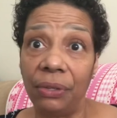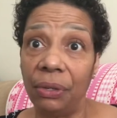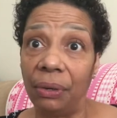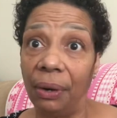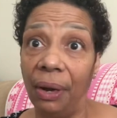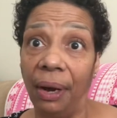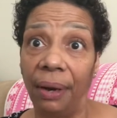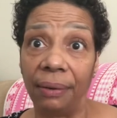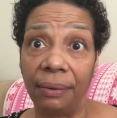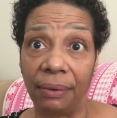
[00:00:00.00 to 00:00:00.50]

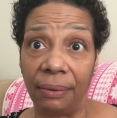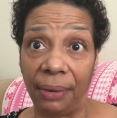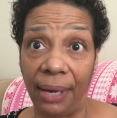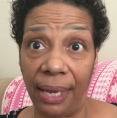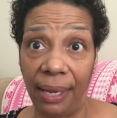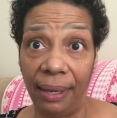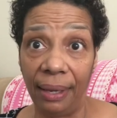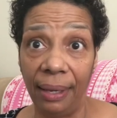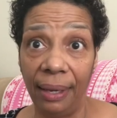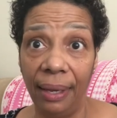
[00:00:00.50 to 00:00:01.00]
you're
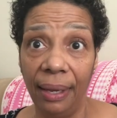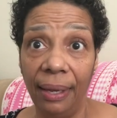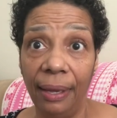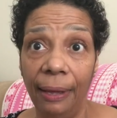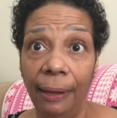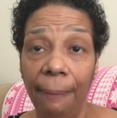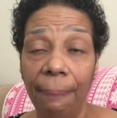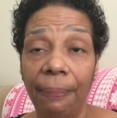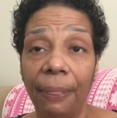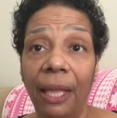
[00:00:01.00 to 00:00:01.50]
hungry.
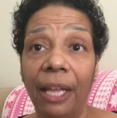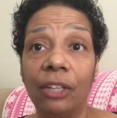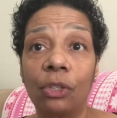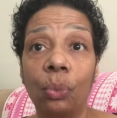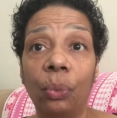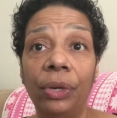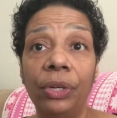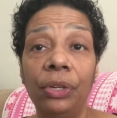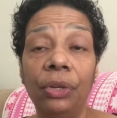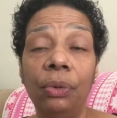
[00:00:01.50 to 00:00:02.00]

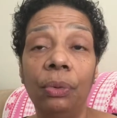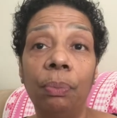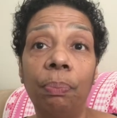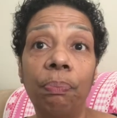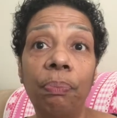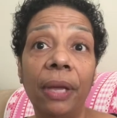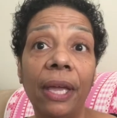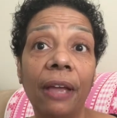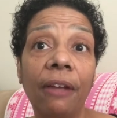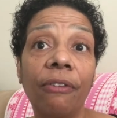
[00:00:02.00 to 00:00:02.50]
It's when you
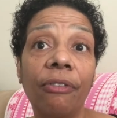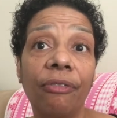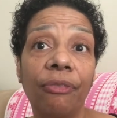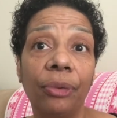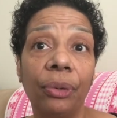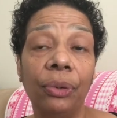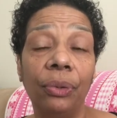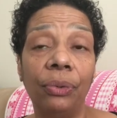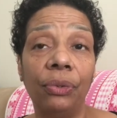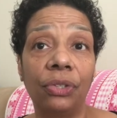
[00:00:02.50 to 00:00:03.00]
pick
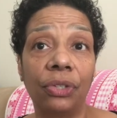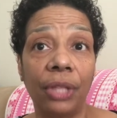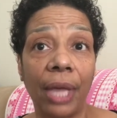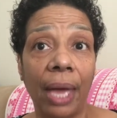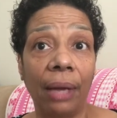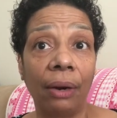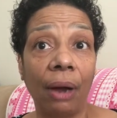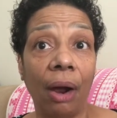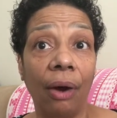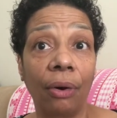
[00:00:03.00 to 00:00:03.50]
foods
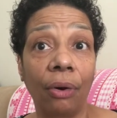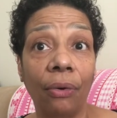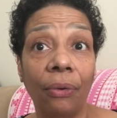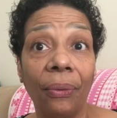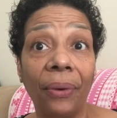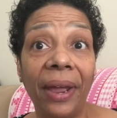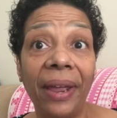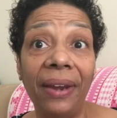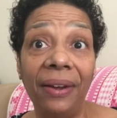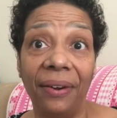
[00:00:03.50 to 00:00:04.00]
that are
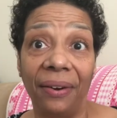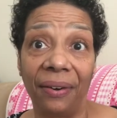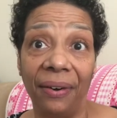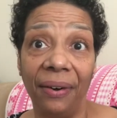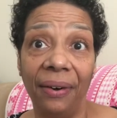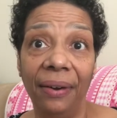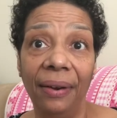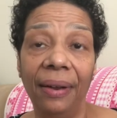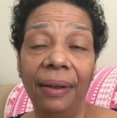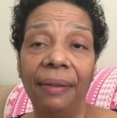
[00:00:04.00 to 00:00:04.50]

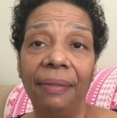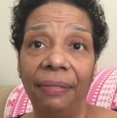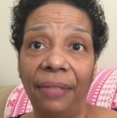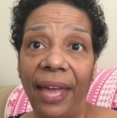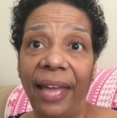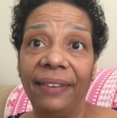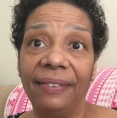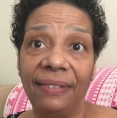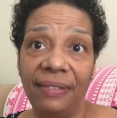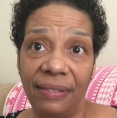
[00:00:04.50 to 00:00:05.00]
greater
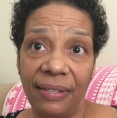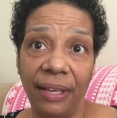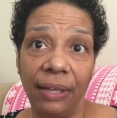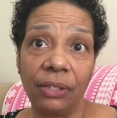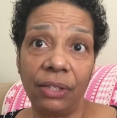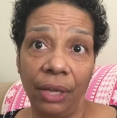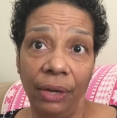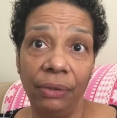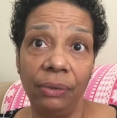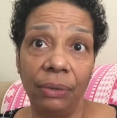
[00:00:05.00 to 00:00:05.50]
than
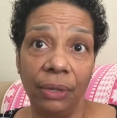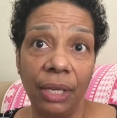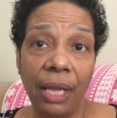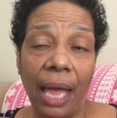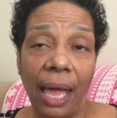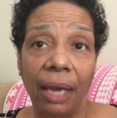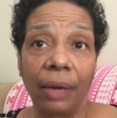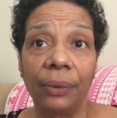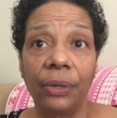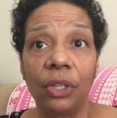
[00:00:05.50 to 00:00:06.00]
600
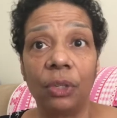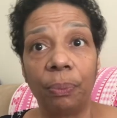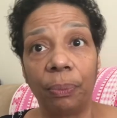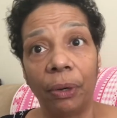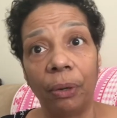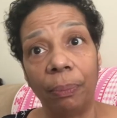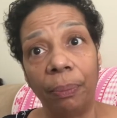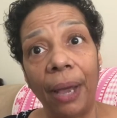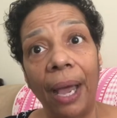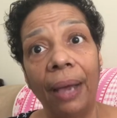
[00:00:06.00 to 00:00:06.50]
calories
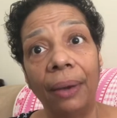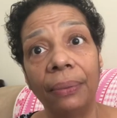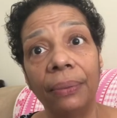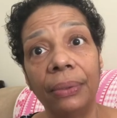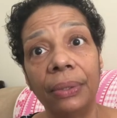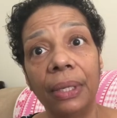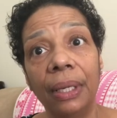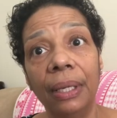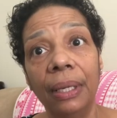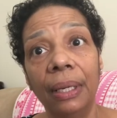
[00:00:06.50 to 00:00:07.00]
per
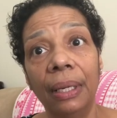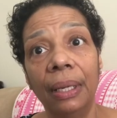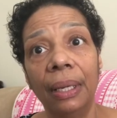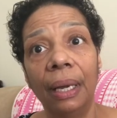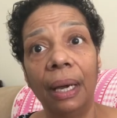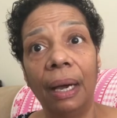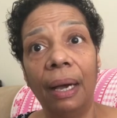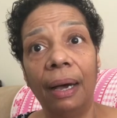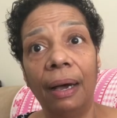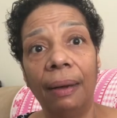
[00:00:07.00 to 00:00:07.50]
pound.
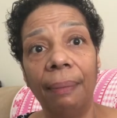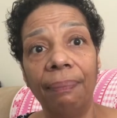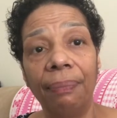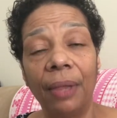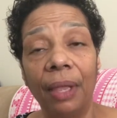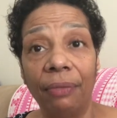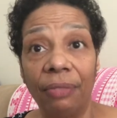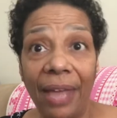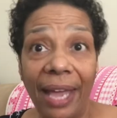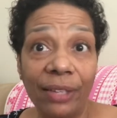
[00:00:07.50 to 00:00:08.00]

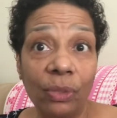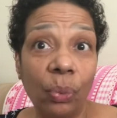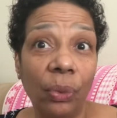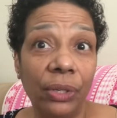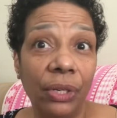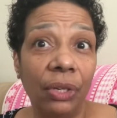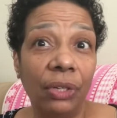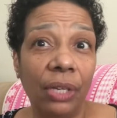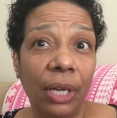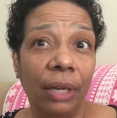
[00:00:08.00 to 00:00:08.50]
That's
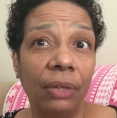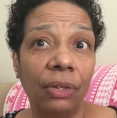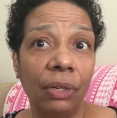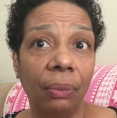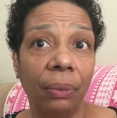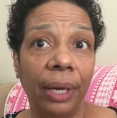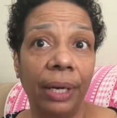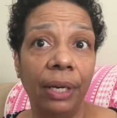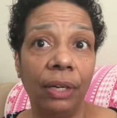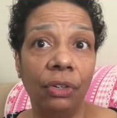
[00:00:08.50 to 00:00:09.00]
when you tend
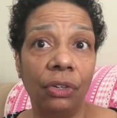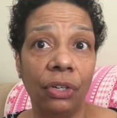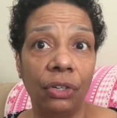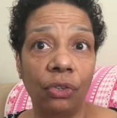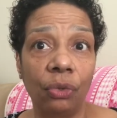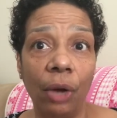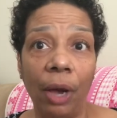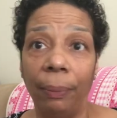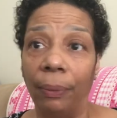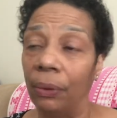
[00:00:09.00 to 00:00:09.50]
to run into
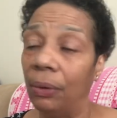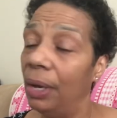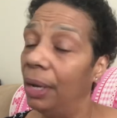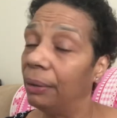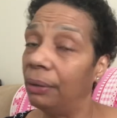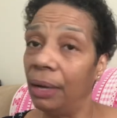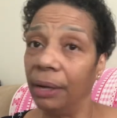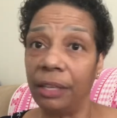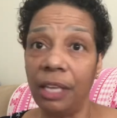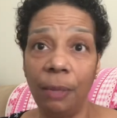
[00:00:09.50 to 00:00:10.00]
trouble.
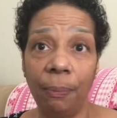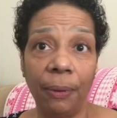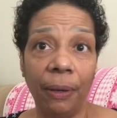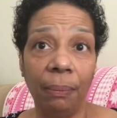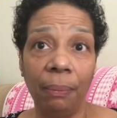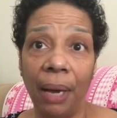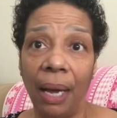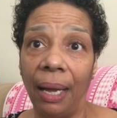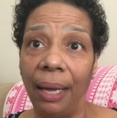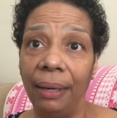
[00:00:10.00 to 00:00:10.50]
Now, keep
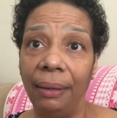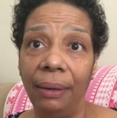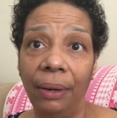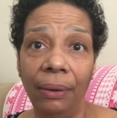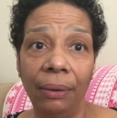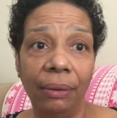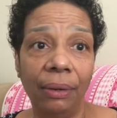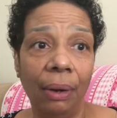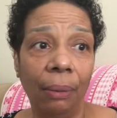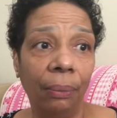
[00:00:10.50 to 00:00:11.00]
in mind,
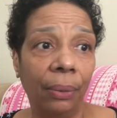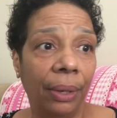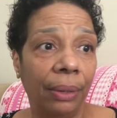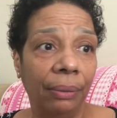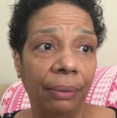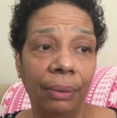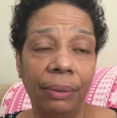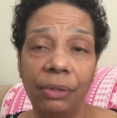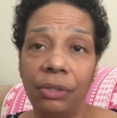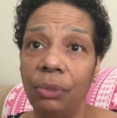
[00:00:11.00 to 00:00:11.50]
no
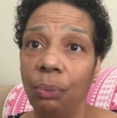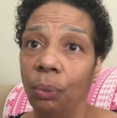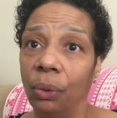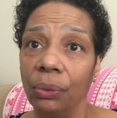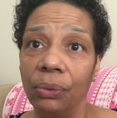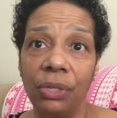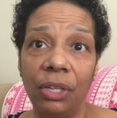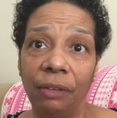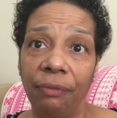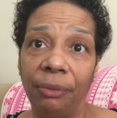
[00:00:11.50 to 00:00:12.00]
one
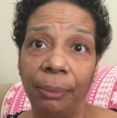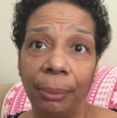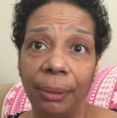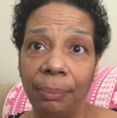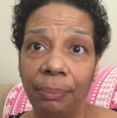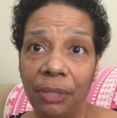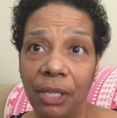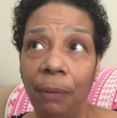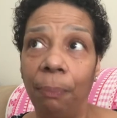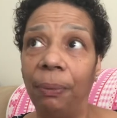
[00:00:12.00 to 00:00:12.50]
will
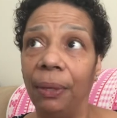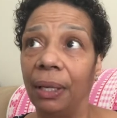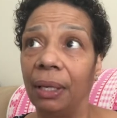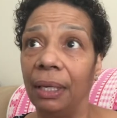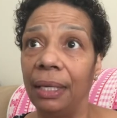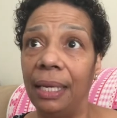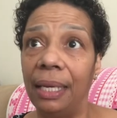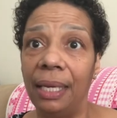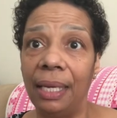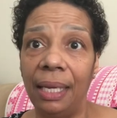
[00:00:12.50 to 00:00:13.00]

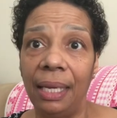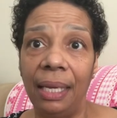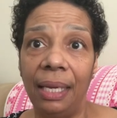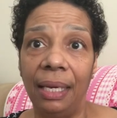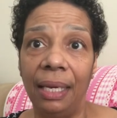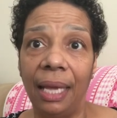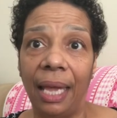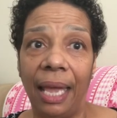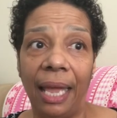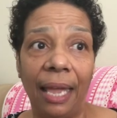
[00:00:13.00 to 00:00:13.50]
typically
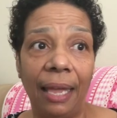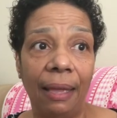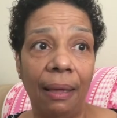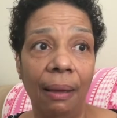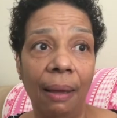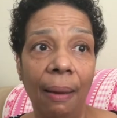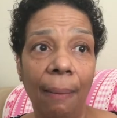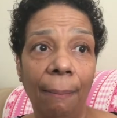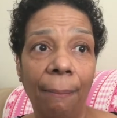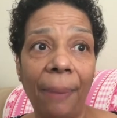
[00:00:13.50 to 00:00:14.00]
eat
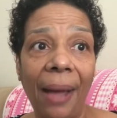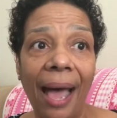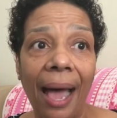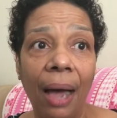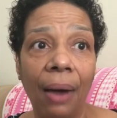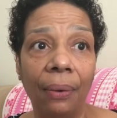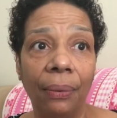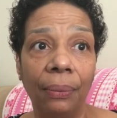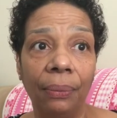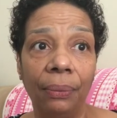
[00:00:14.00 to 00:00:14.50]
a
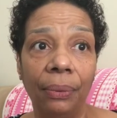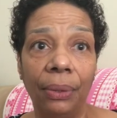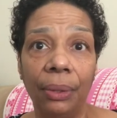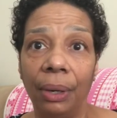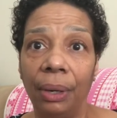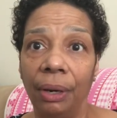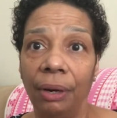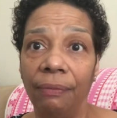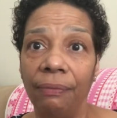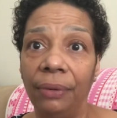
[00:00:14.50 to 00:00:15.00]
pound
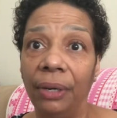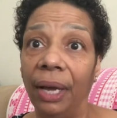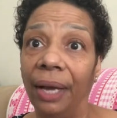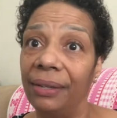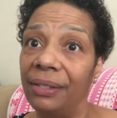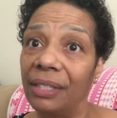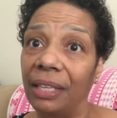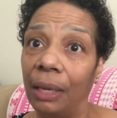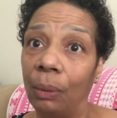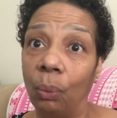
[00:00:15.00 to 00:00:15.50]
of
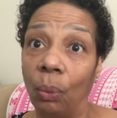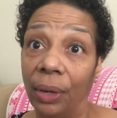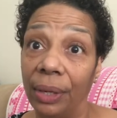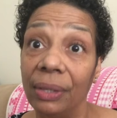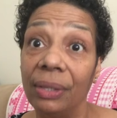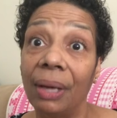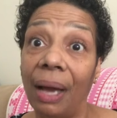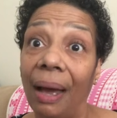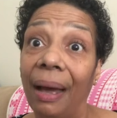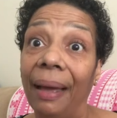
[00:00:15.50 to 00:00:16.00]
nuts at
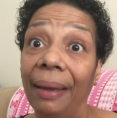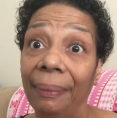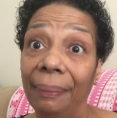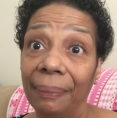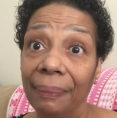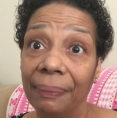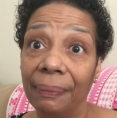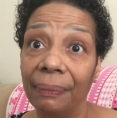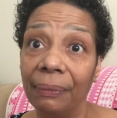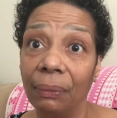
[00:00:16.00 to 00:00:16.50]
one
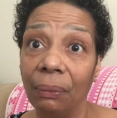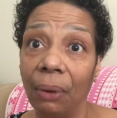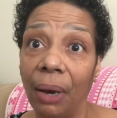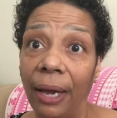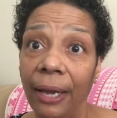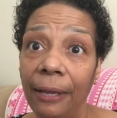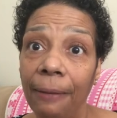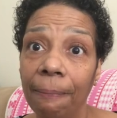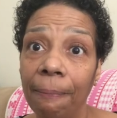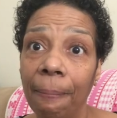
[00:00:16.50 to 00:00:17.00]
time,
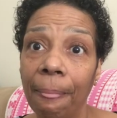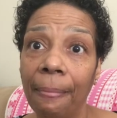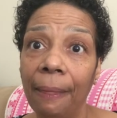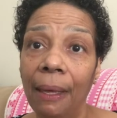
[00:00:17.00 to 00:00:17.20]
right?